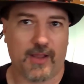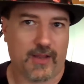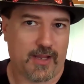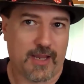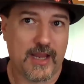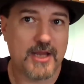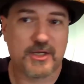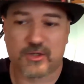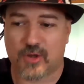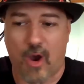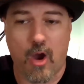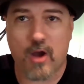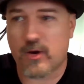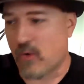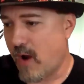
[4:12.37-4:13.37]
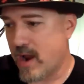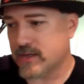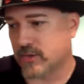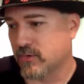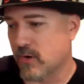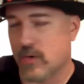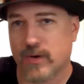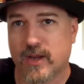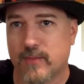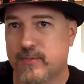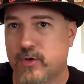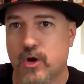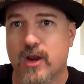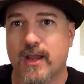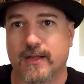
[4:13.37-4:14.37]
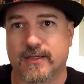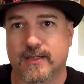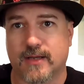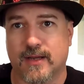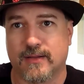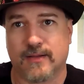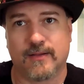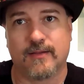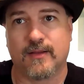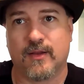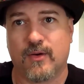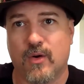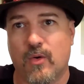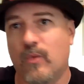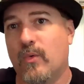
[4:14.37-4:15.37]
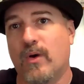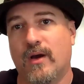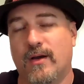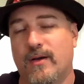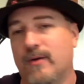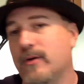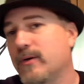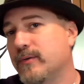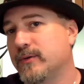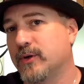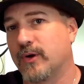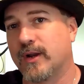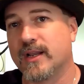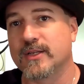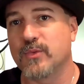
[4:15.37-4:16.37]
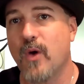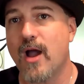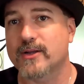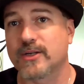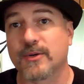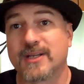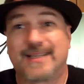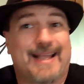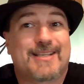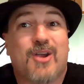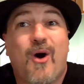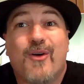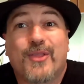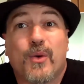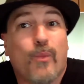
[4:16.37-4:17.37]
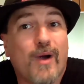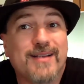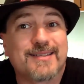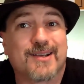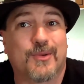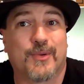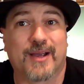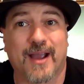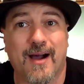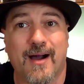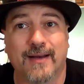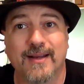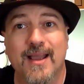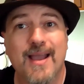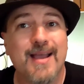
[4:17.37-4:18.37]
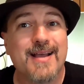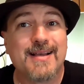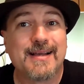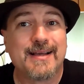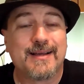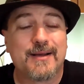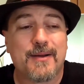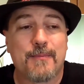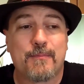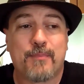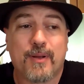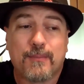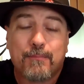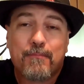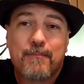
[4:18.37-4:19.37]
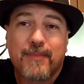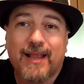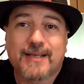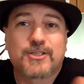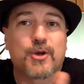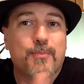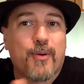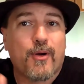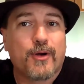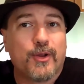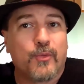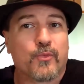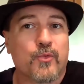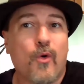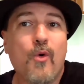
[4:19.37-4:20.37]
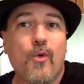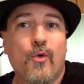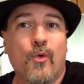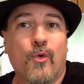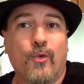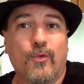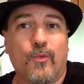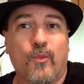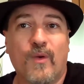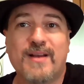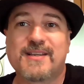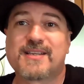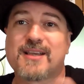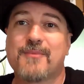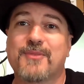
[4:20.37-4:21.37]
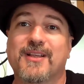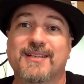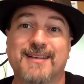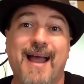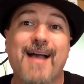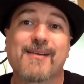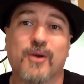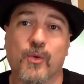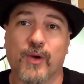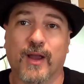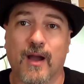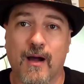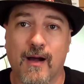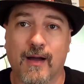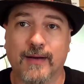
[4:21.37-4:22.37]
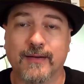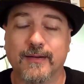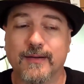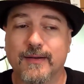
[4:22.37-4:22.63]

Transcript: he saw grass growing and crickets during his watch, because that's all that was going on. But let your party roll when something's not going on,